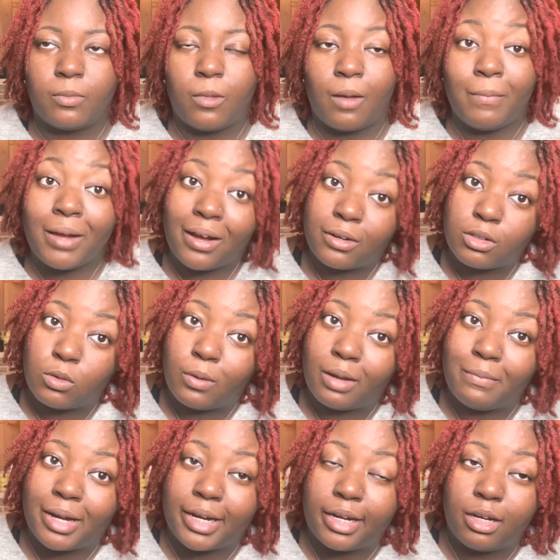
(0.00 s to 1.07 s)
about the way
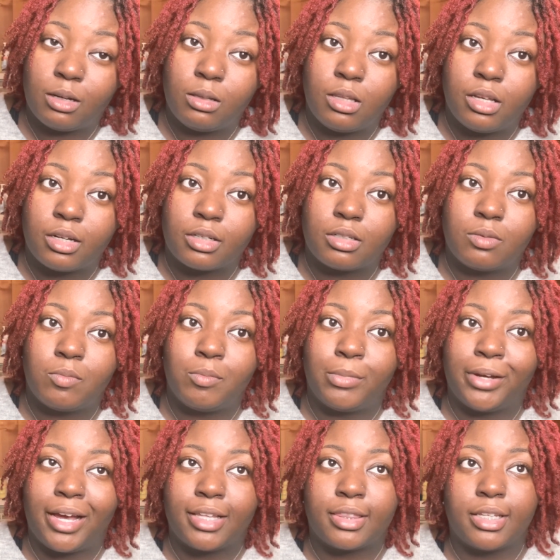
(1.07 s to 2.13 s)
my hair looked,
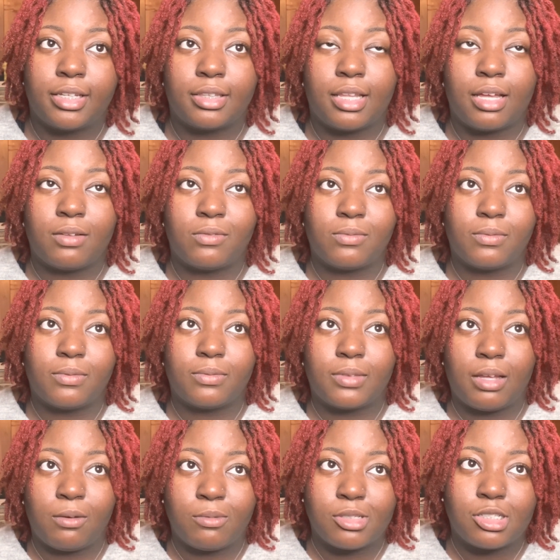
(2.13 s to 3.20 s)
but I think that
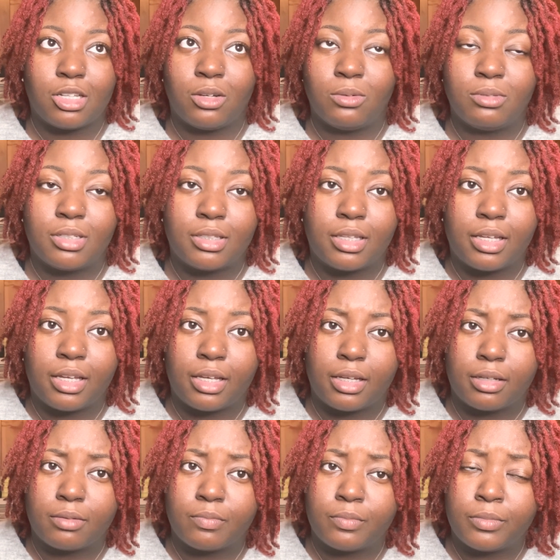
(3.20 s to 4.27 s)
was the only
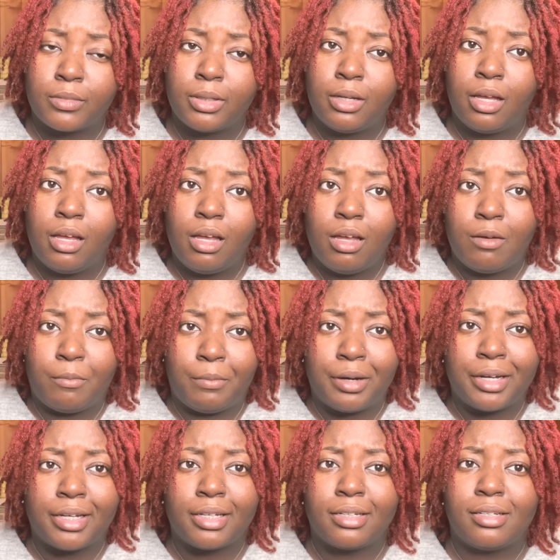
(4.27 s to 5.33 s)
thing.
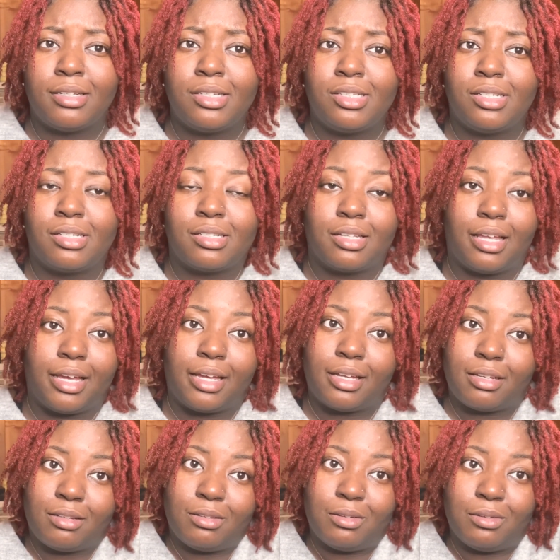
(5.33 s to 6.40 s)
But it's just like,